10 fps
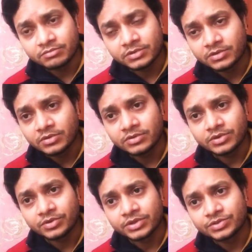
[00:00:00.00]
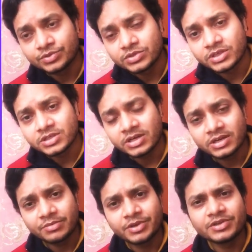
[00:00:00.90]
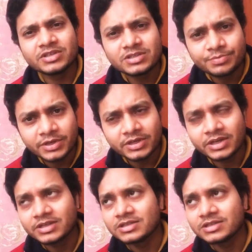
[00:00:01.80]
you can choose this country, because it's pretty nice.